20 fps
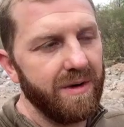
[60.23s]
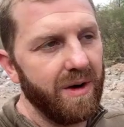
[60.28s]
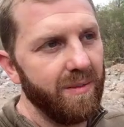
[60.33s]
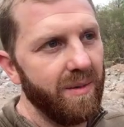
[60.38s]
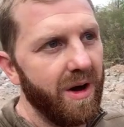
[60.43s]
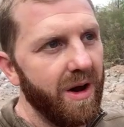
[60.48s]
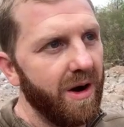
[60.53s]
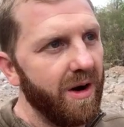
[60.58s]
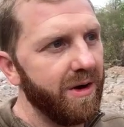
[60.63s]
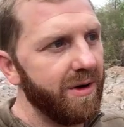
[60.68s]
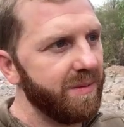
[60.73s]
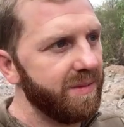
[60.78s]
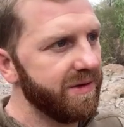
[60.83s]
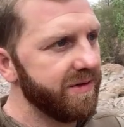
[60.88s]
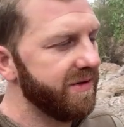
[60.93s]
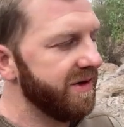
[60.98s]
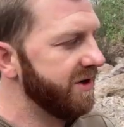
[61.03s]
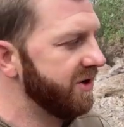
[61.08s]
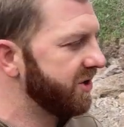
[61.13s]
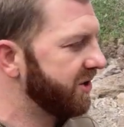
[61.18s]
I'm not
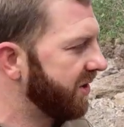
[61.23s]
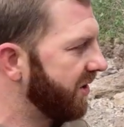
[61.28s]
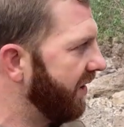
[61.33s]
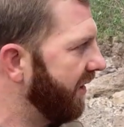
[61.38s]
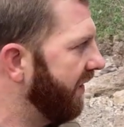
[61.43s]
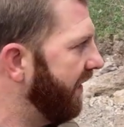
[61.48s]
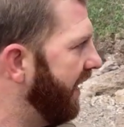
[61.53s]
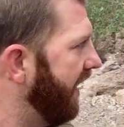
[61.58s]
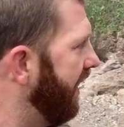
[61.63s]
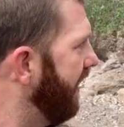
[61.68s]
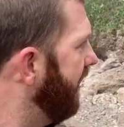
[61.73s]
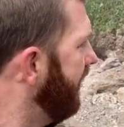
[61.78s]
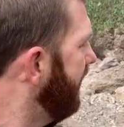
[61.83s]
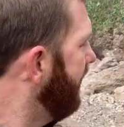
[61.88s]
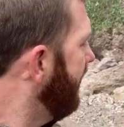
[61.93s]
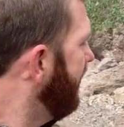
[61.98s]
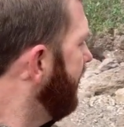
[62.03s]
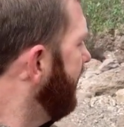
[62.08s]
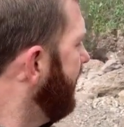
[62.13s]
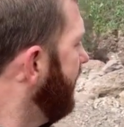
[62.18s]
100% sure on that.
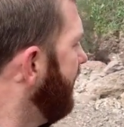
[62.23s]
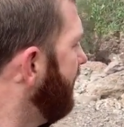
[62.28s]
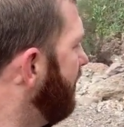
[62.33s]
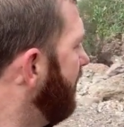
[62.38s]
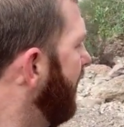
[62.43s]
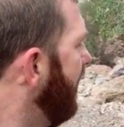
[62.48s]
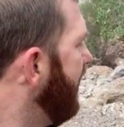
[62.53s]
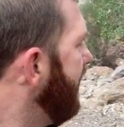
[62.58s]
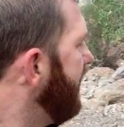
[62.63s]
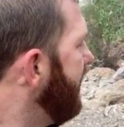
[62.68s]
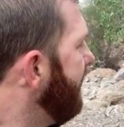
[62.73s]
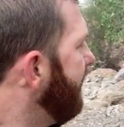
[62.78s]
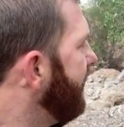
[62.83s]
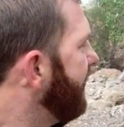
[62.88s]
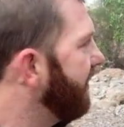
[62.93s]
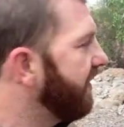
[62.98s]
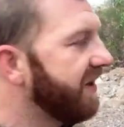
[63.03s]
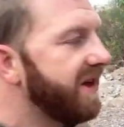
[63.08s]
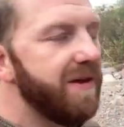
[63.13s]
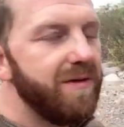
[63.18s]
But the
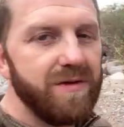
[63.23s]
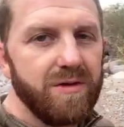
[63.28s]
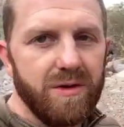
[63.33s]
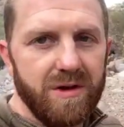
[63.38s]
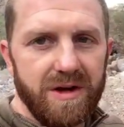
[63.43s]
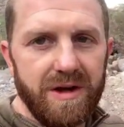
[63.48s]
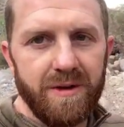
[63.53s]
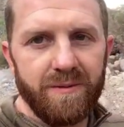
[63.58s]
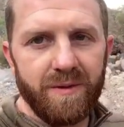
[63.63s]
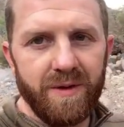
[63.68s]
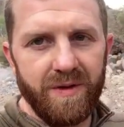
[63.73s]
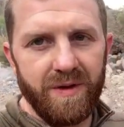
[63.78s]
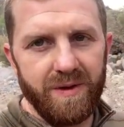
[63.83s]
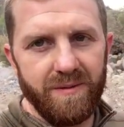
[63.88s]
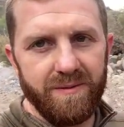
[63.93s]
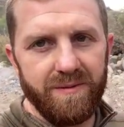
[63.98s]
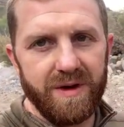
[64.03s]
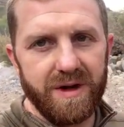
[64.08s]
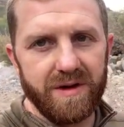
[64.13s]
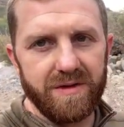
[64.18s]
leaves look different than
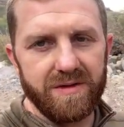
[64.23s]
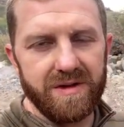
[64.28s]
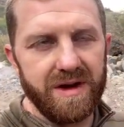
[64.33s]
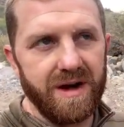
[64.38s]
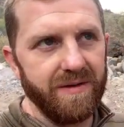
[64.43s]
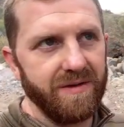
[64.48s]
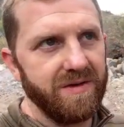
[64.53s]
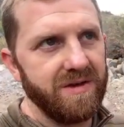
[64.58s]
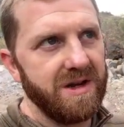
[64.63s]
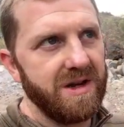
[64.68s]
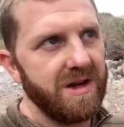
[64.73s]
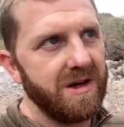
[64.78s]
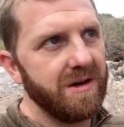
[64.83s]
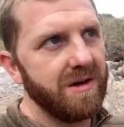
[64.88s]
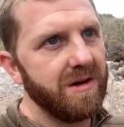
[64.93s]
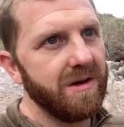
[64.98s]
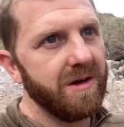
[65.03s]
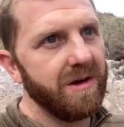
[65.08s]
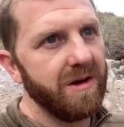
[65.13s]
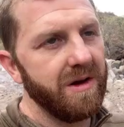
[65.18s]
figs that I've seen
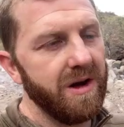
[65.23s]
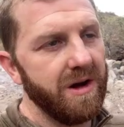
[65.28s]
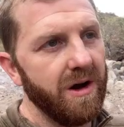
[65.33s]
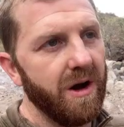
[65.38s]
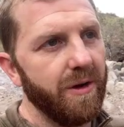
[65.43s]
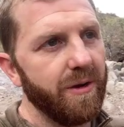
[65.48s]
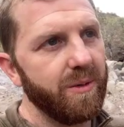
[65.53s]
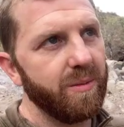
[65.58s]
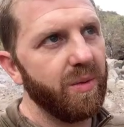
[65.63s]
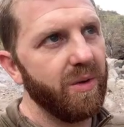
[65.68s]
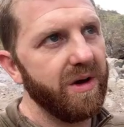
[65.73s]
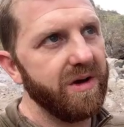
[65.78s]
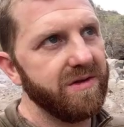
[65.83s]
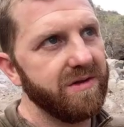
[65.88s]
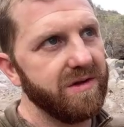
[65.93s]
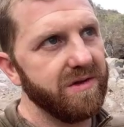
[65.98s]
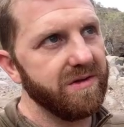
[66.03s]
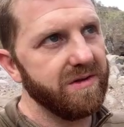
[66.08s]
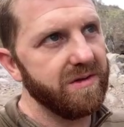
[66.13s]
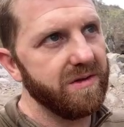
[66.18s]
in other
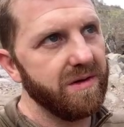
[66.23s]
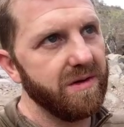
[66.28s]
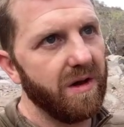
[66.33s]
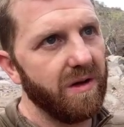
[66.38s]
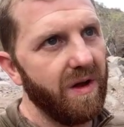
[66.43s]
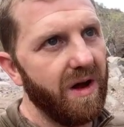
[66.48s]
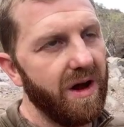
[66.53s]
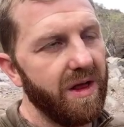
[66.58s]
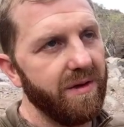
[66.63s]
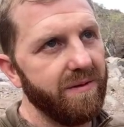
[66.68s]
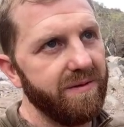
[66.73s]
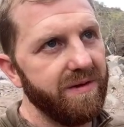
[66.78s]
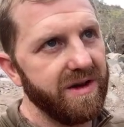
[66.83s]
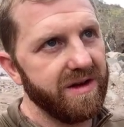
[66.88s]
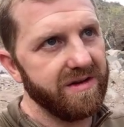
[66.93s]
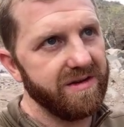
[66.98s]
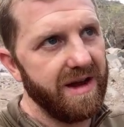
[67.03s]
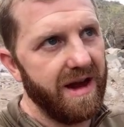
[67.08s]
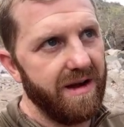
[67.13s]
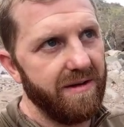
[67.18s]
places. A lot of the
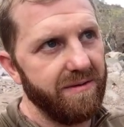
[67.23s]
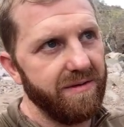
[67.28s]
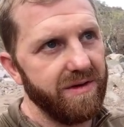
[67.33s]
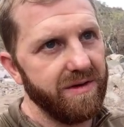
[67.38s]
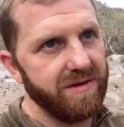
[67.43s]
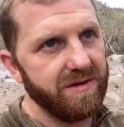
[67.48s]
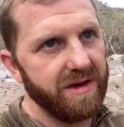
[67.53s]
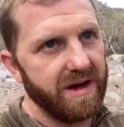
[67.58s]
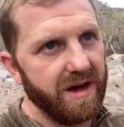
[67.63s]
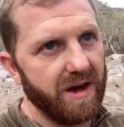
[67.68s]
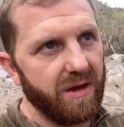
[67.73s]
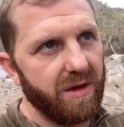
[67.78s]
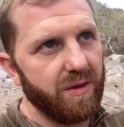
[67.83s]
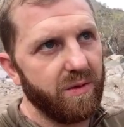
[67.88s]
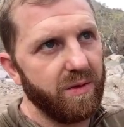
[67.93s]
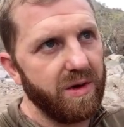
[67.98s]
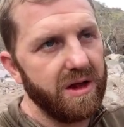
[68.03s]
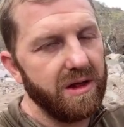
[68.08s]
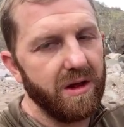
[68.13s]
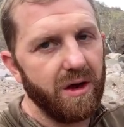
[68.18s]
figs have these like
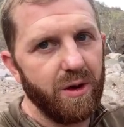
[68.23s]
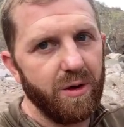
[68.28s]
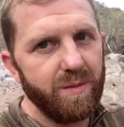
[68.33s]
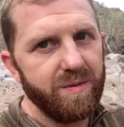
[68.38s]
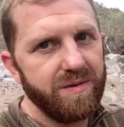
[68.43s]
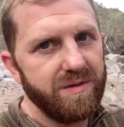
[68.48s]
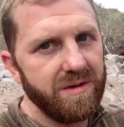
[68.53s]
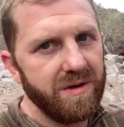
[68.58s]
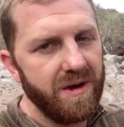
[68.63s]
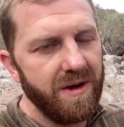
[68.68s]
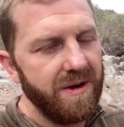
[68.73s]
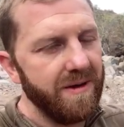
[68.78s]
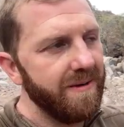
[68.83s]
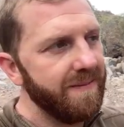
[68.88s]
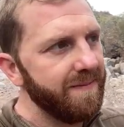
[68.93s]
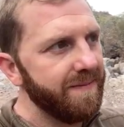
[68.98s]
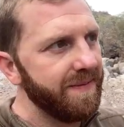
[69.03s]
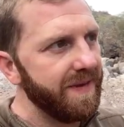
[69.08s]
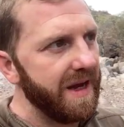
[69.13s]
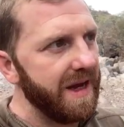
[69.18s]
3 lobes,
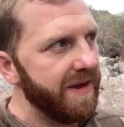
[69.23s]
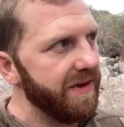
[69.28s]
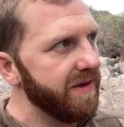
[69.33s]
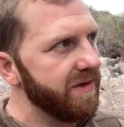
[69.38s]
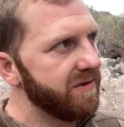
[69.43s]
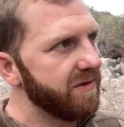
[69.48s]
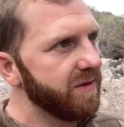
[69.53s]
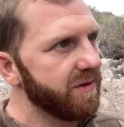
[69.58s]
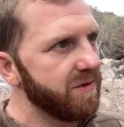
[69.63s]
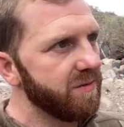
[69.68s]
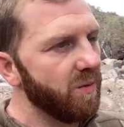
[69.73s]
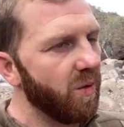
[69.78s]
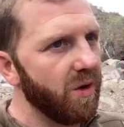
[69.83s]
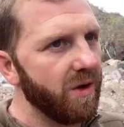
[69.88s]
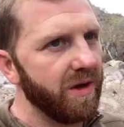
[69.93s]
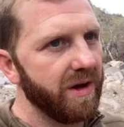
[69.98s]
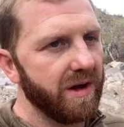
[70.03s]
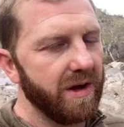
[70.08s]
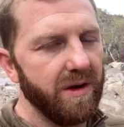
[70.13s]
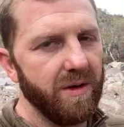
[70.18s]
and this looks more
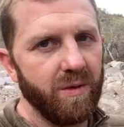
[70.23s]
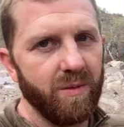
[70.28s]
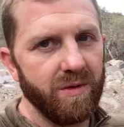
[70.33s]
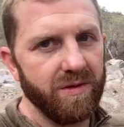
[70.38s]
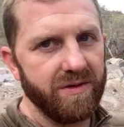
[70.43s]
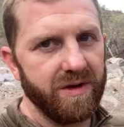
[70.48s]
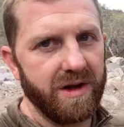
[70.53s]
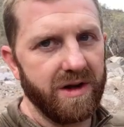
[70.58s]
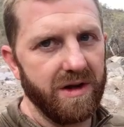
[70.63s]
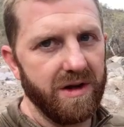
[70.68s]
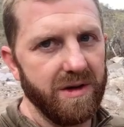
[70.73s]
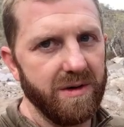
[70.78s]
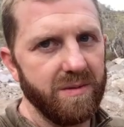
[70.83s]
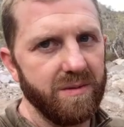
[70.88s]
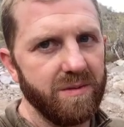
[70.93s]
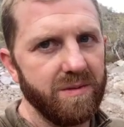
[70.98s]
like almost like a